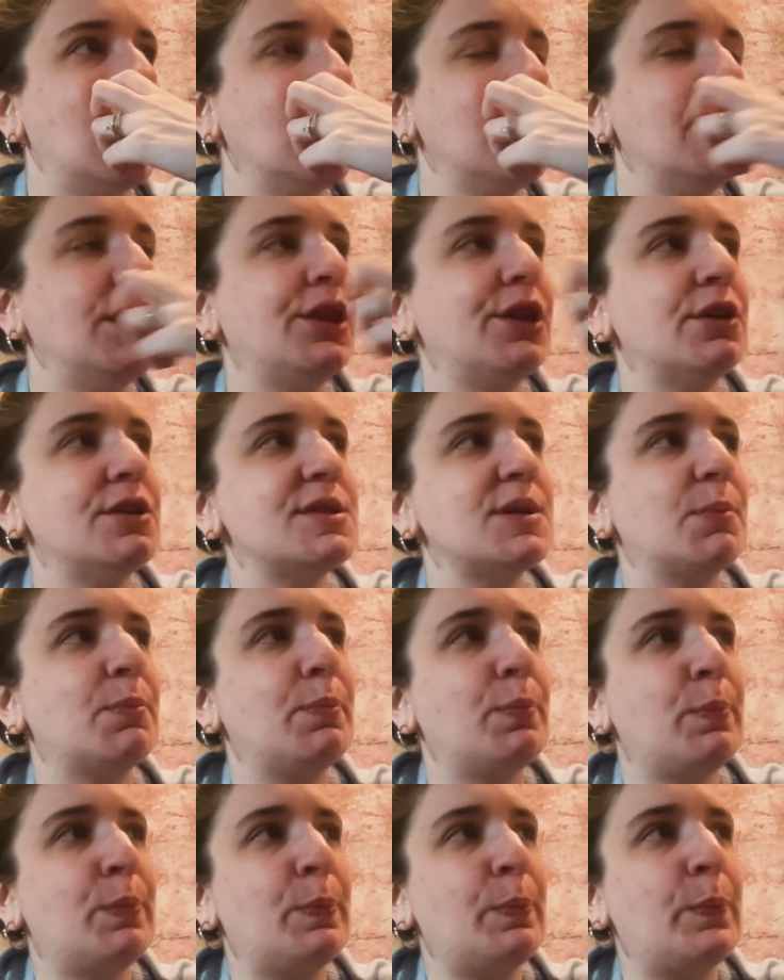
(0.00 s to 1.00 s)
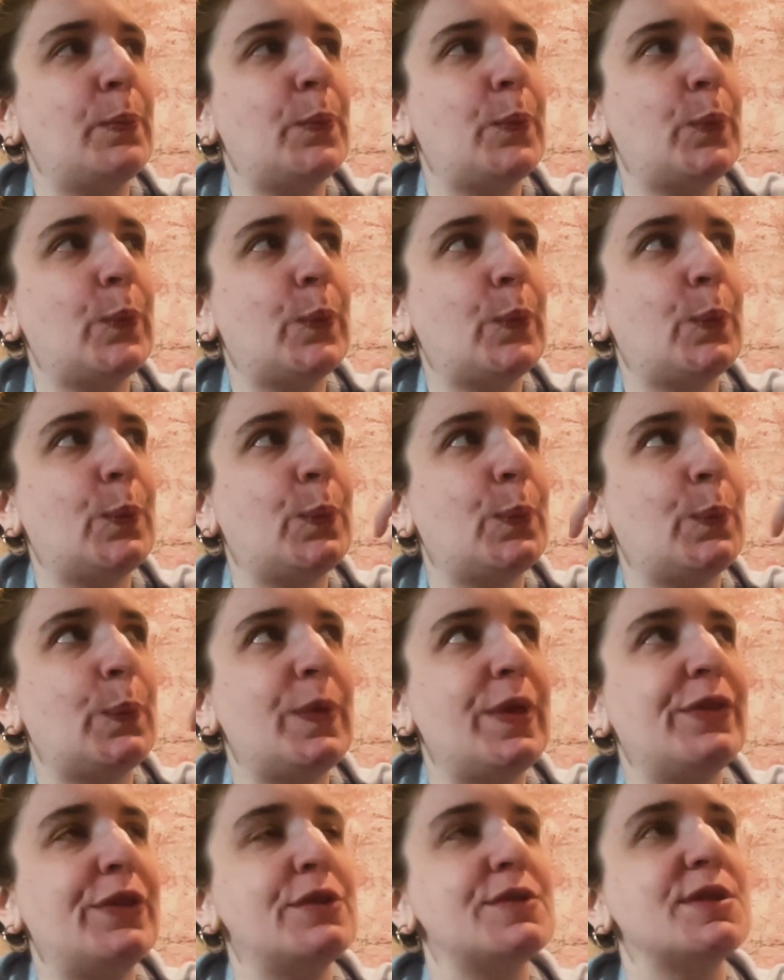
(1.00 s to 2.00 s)
there's
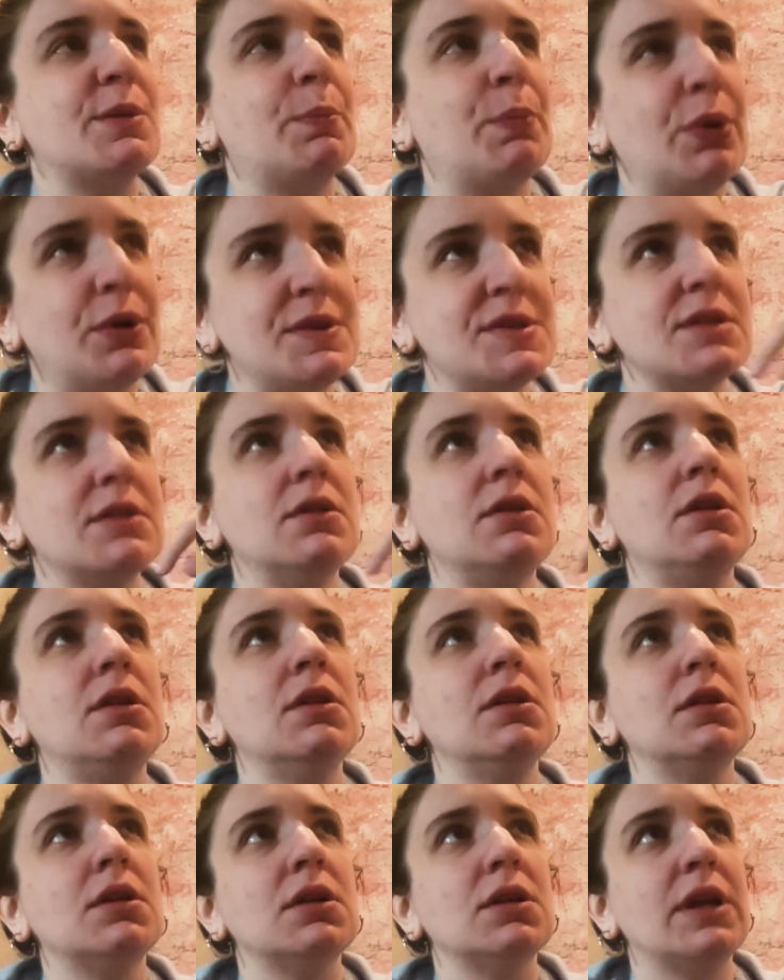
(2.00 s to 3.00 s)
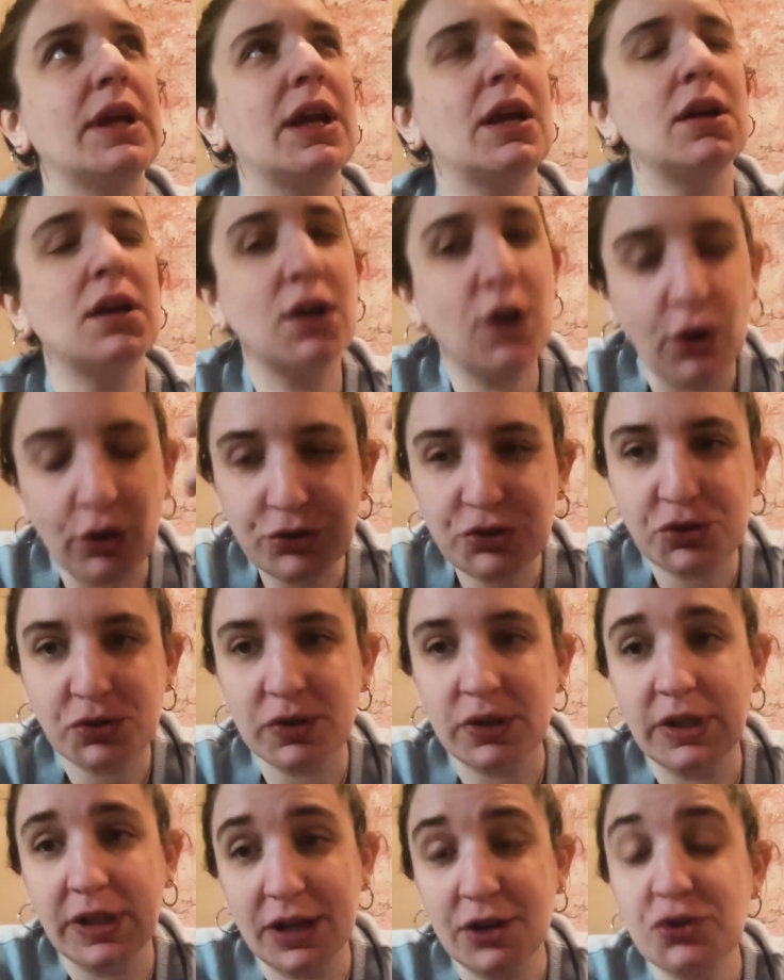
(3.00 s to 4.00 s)
a personal, like,
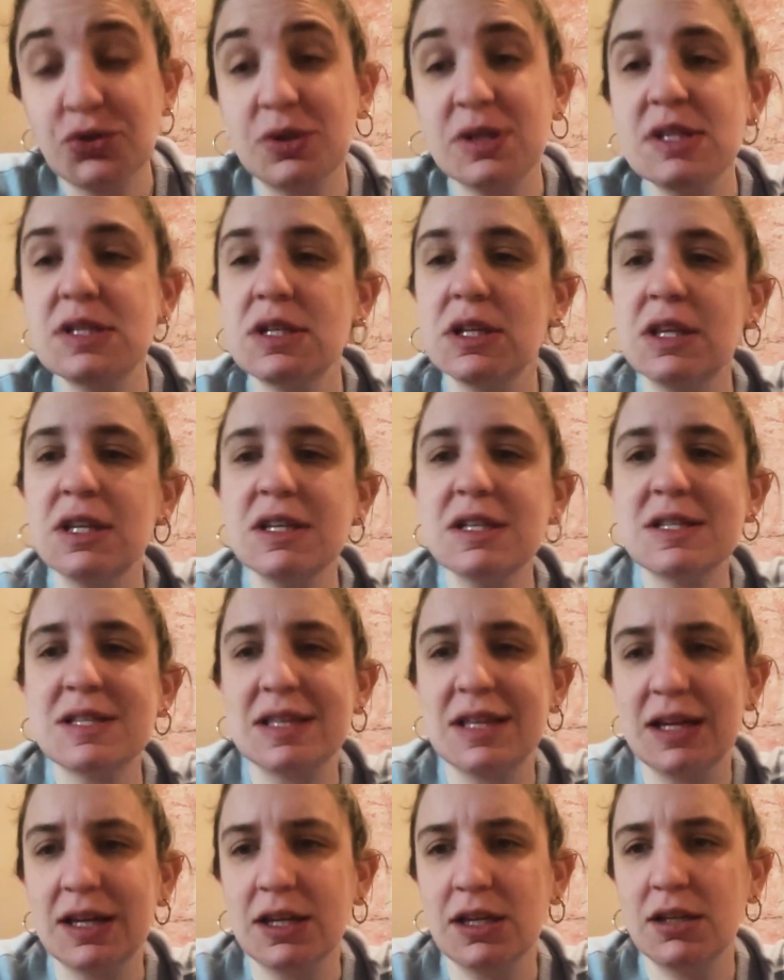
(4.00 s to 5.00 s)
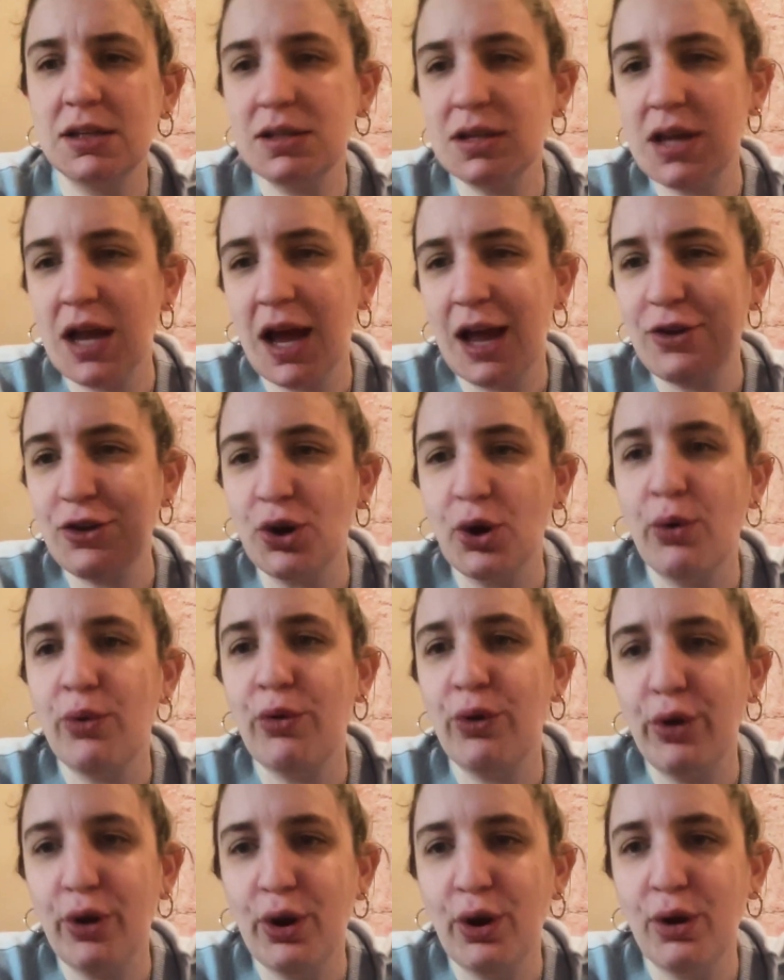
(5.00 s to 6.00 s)
cultural interest in this that I don't
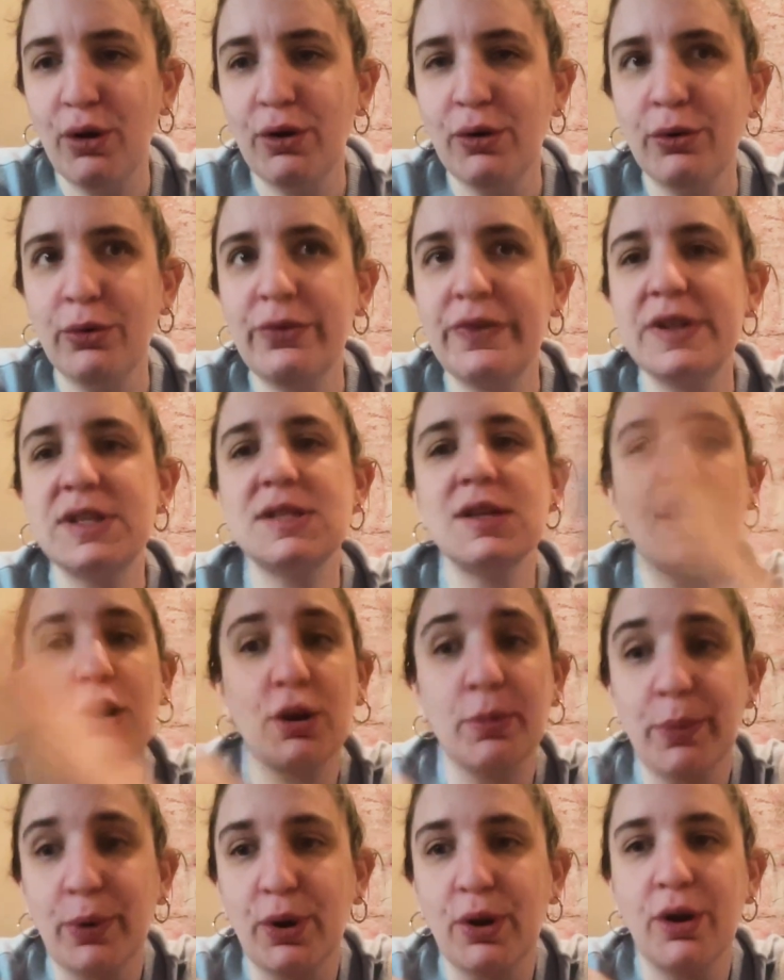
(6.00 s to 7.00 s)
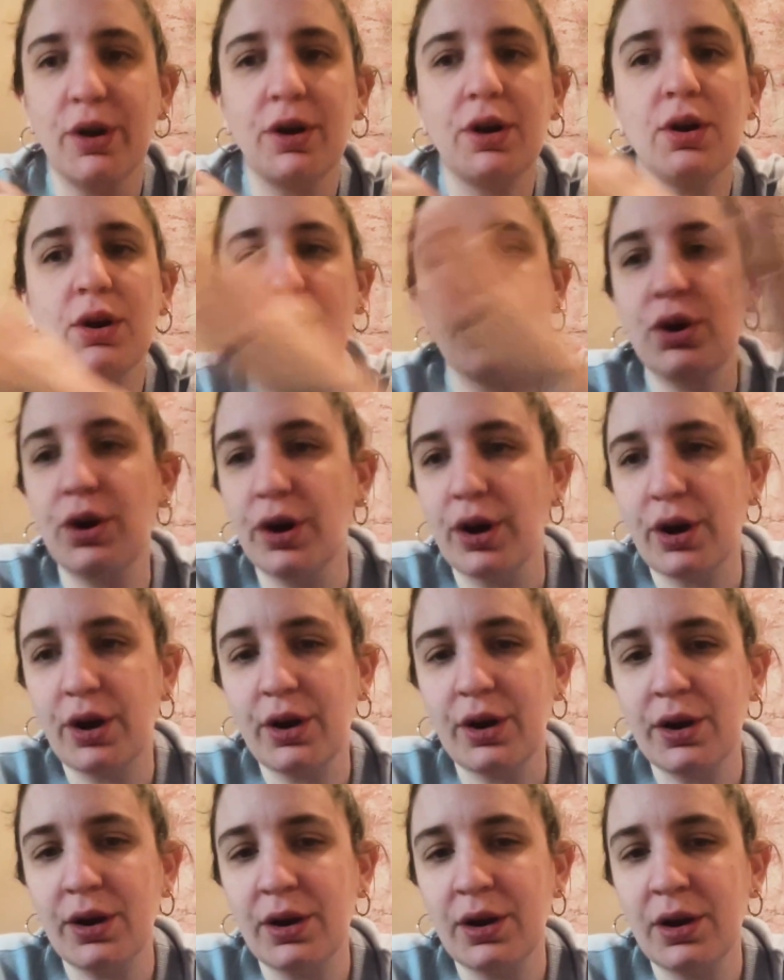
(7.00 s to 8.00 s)
know that Zuckerberg or Cook
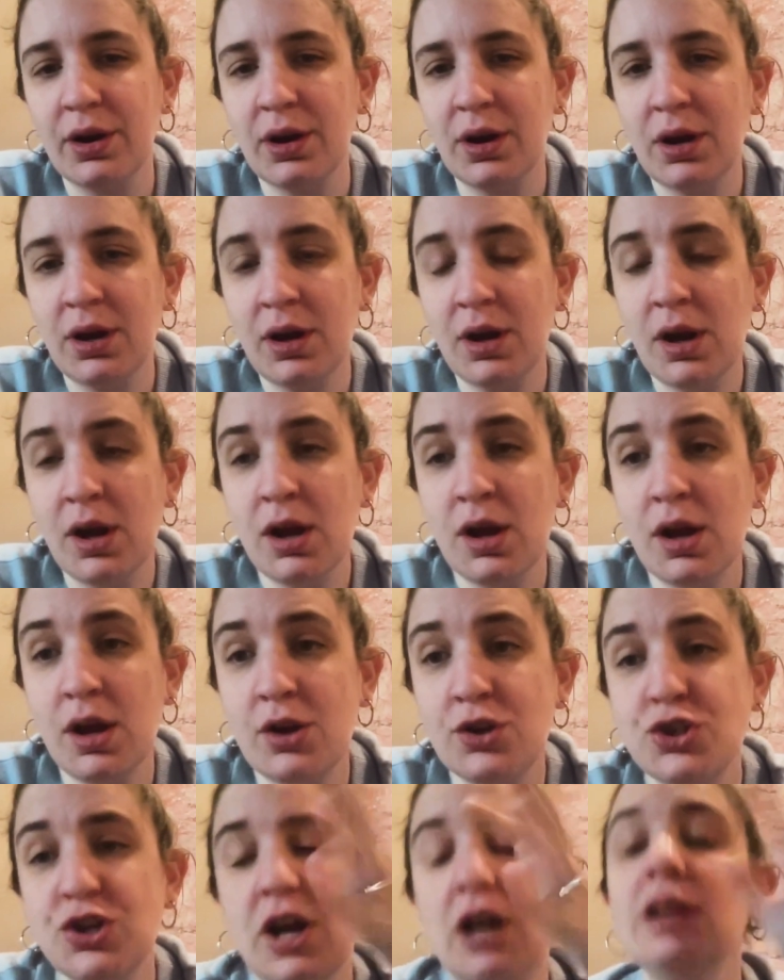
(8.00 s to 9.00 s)
share.